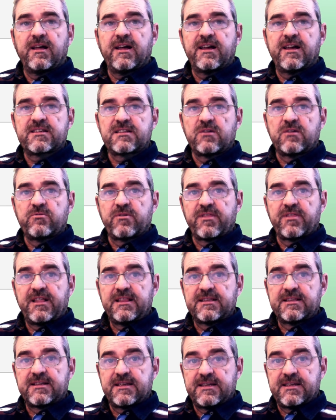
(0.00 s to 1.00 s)
as our
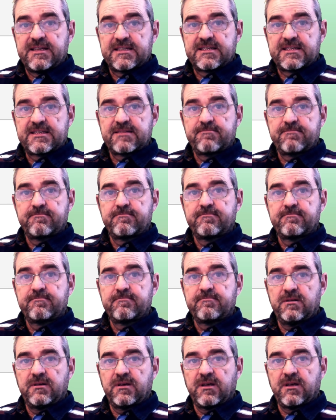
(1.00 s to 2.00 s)
delta is
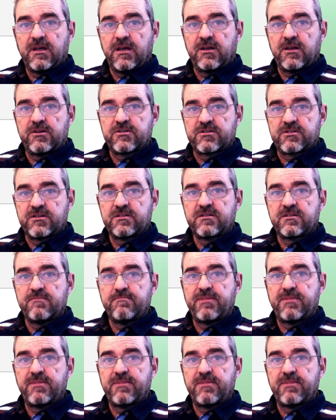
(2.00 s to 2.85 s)
an uncertain